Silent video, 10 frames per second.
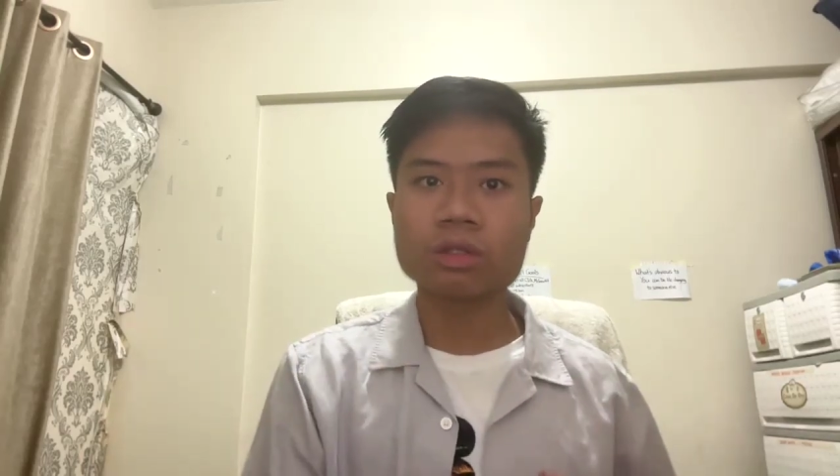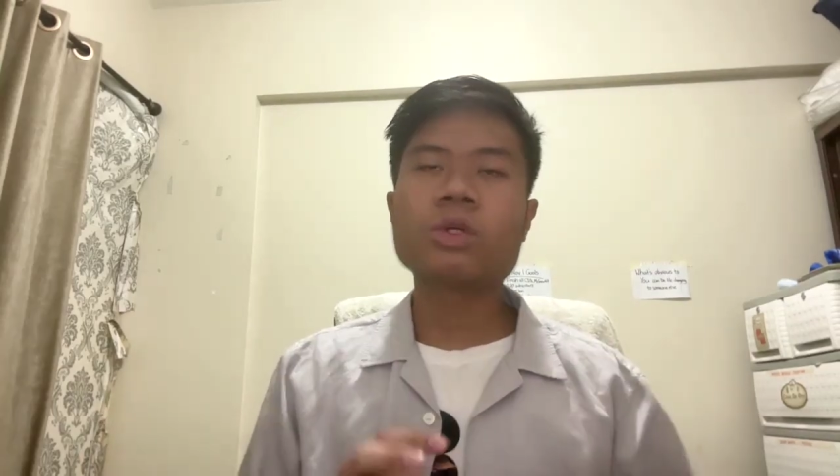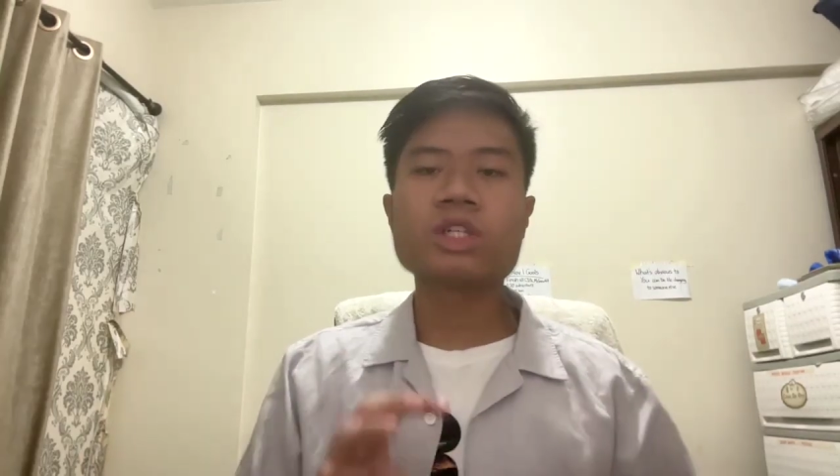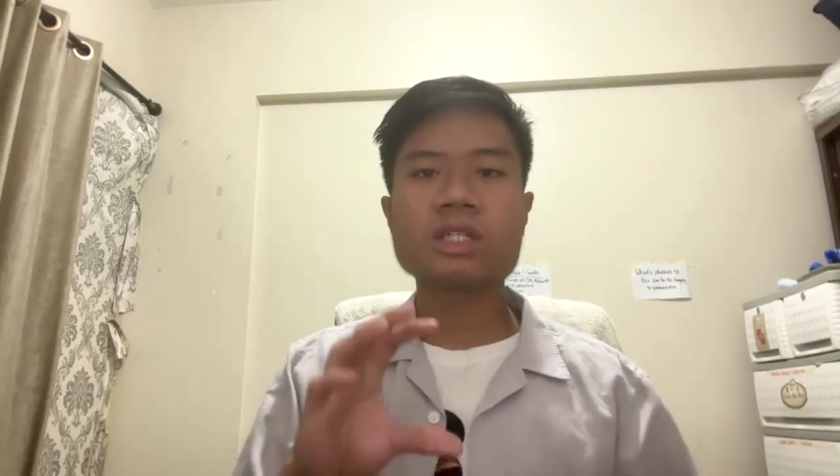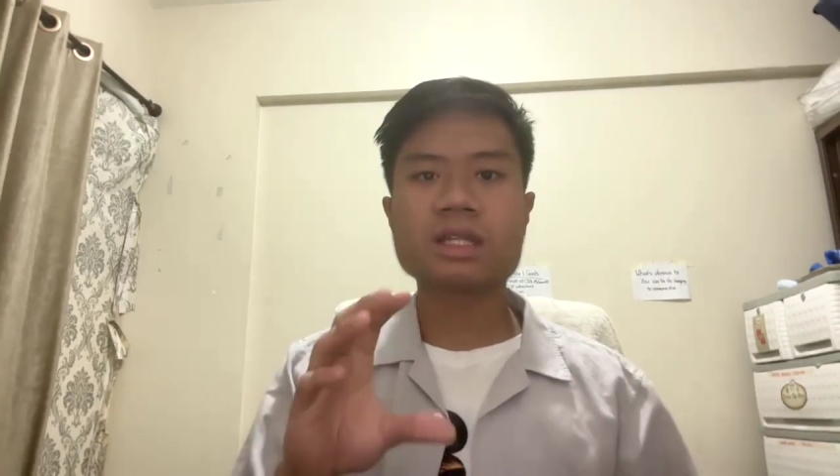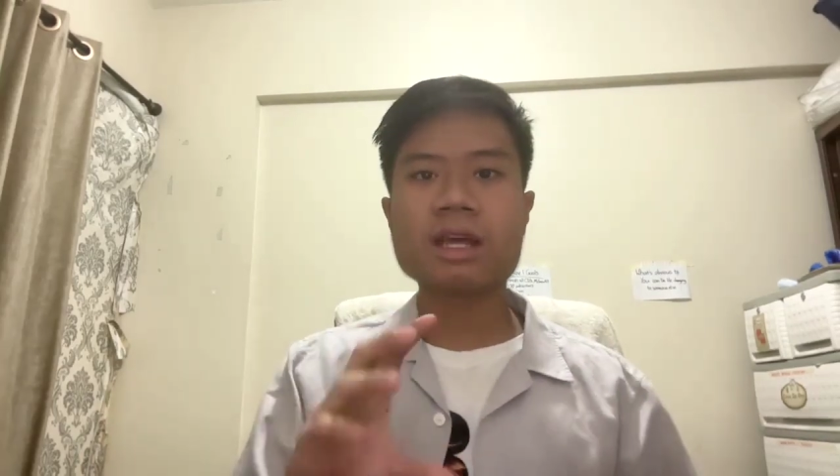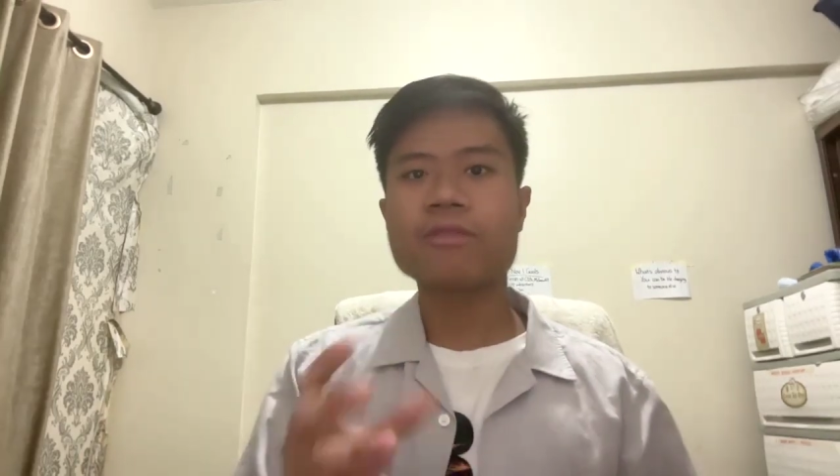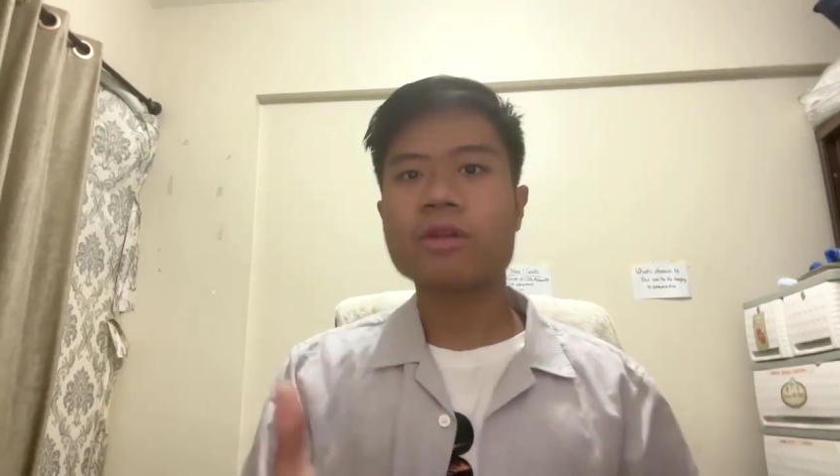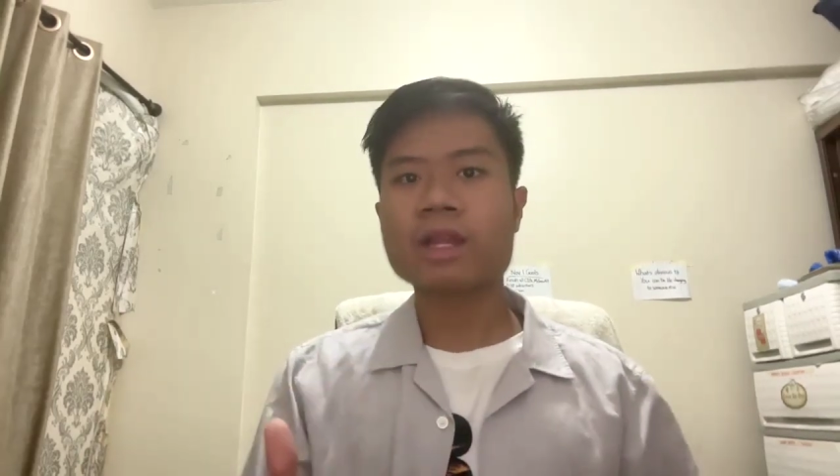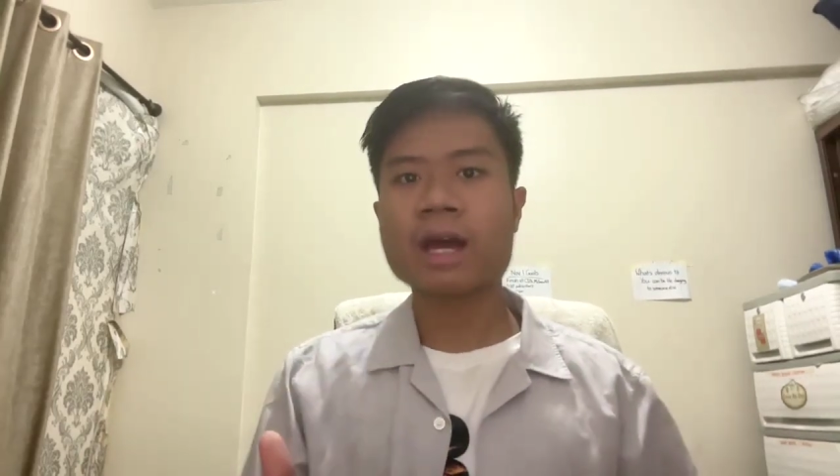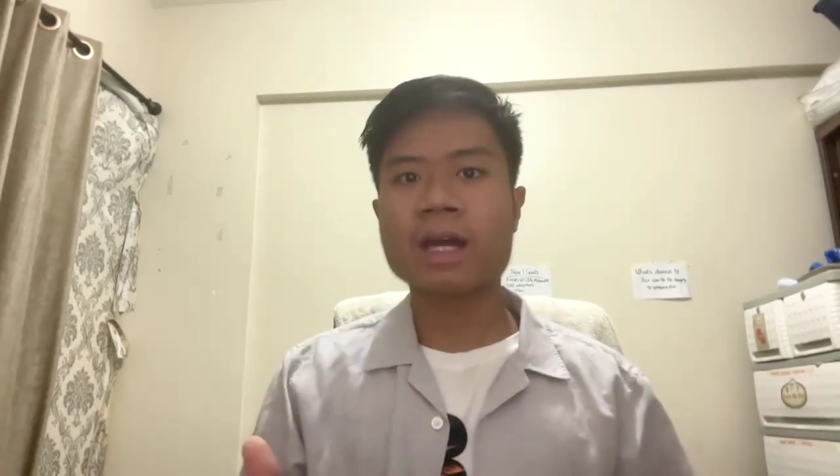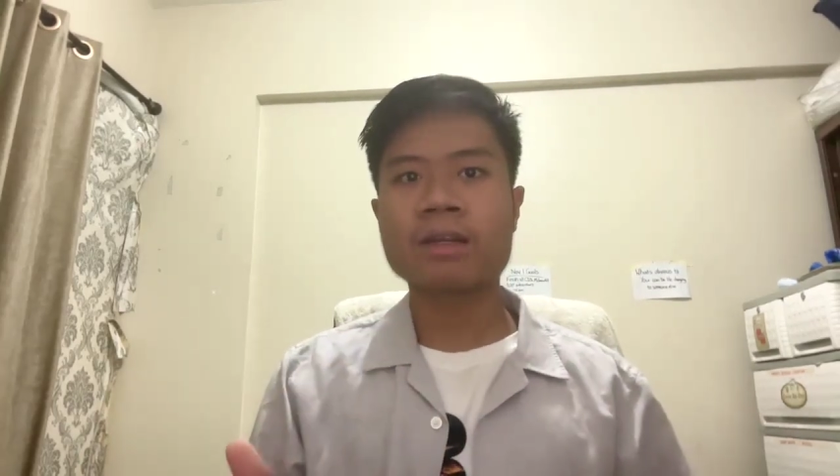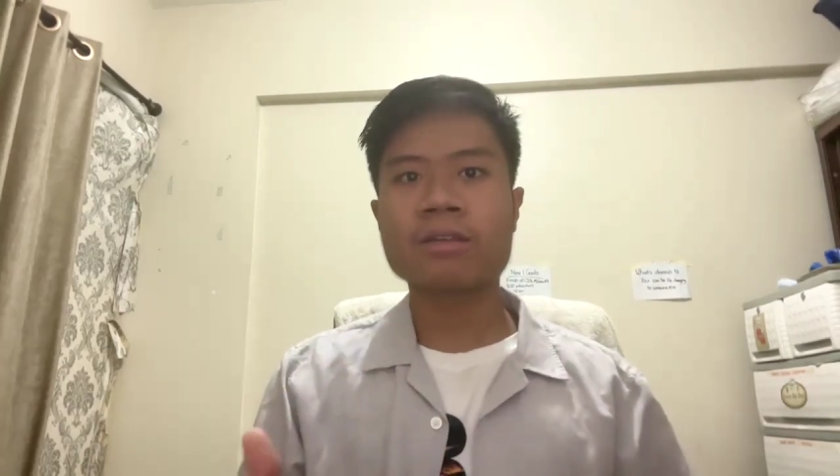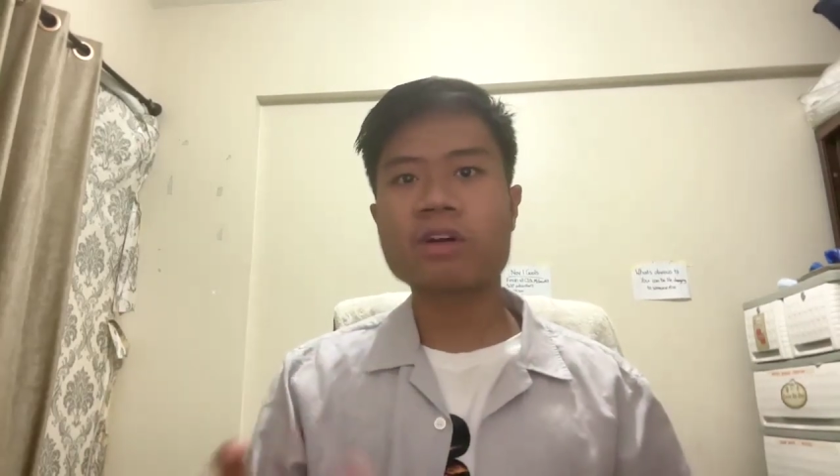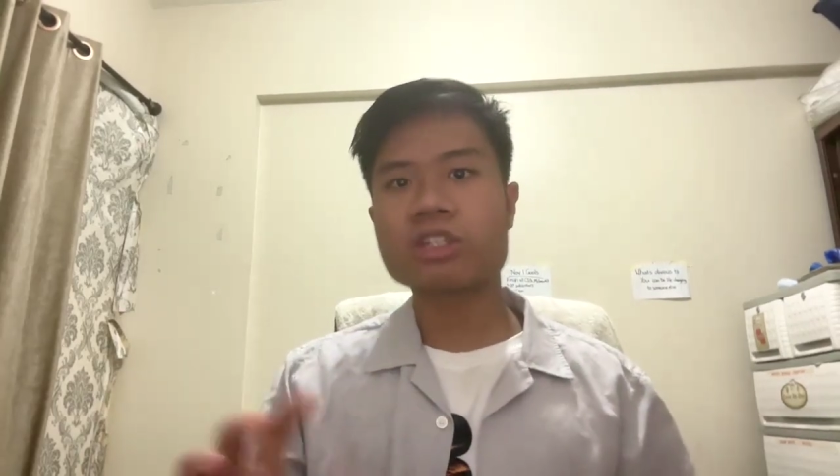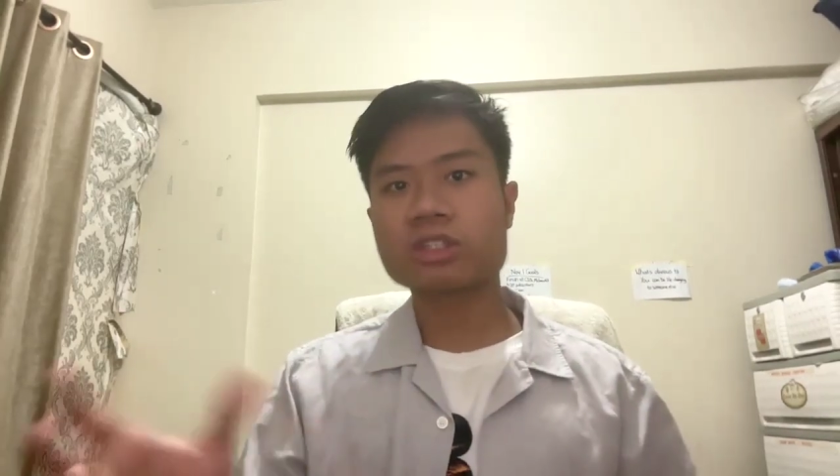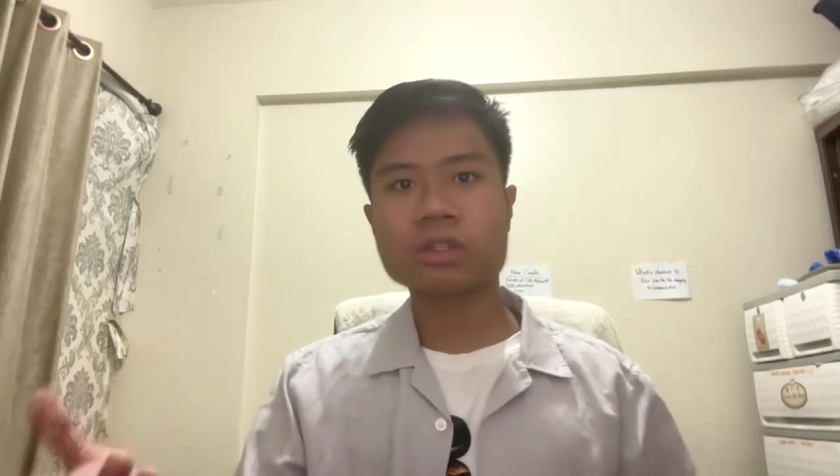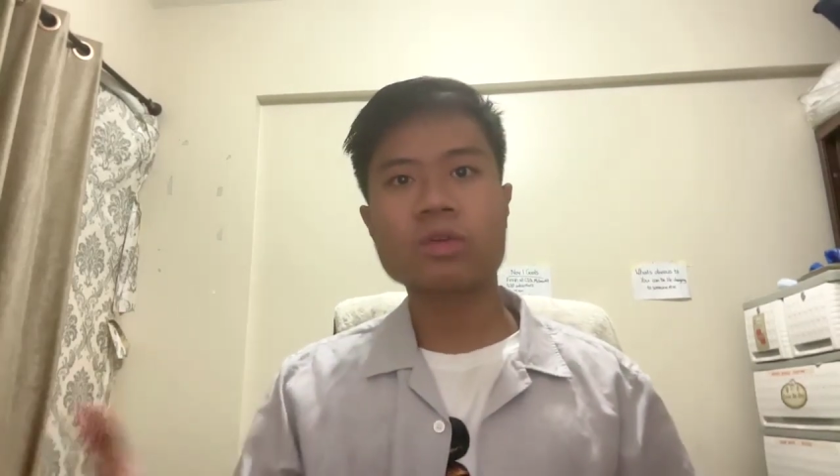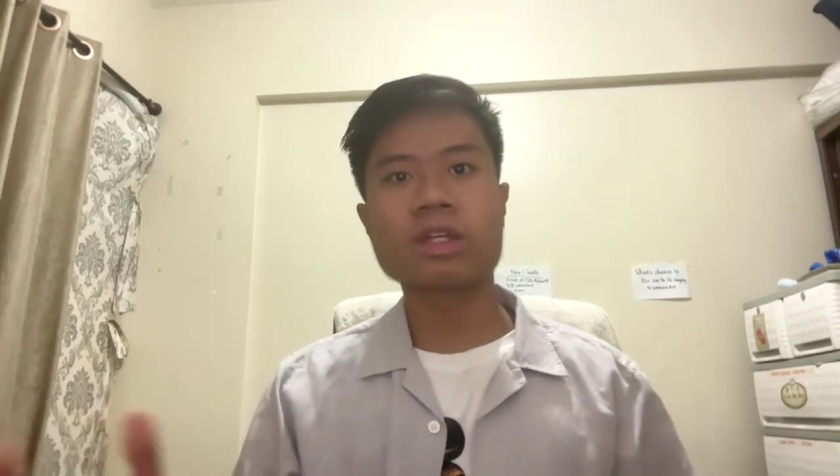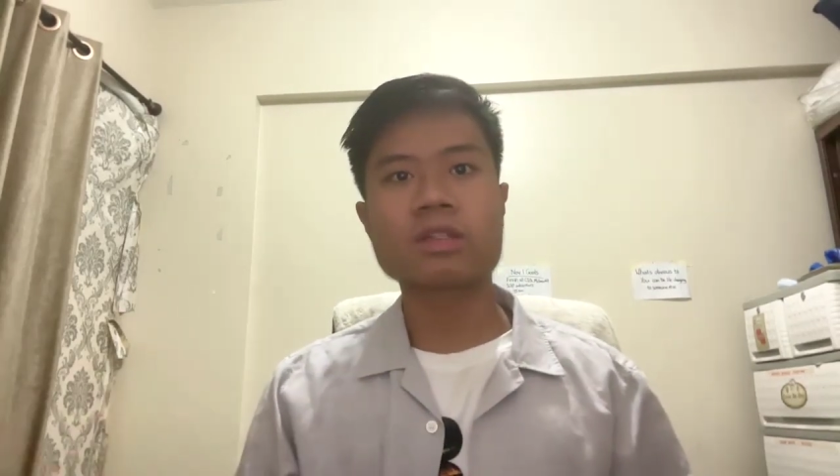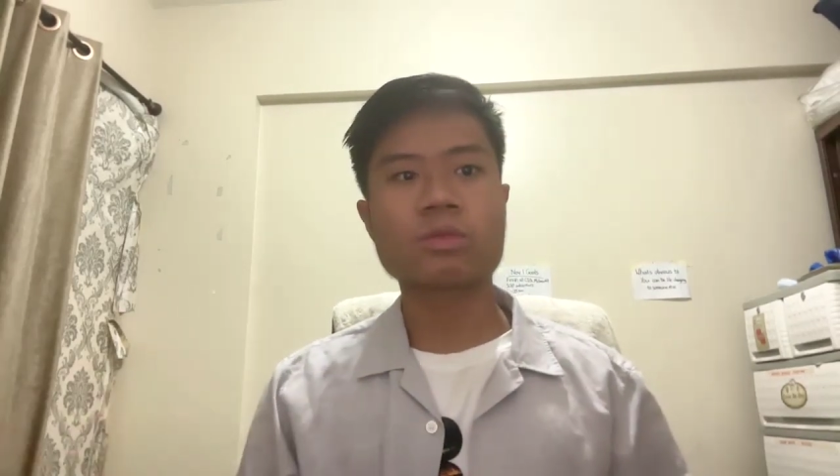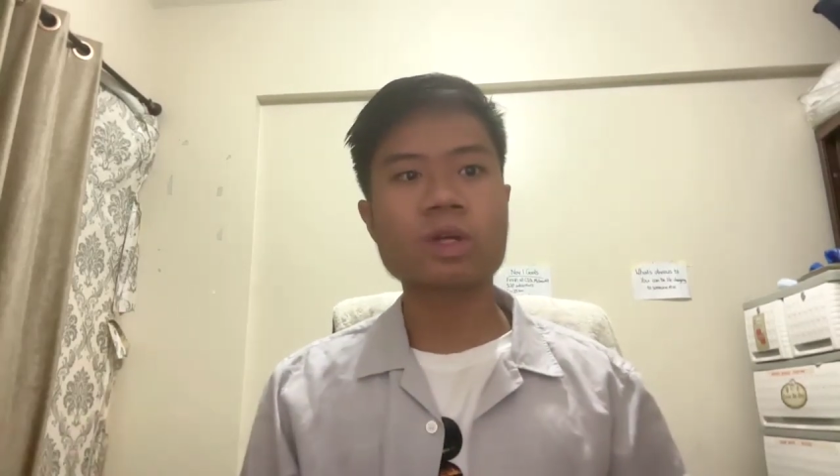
which is level 9 functional units.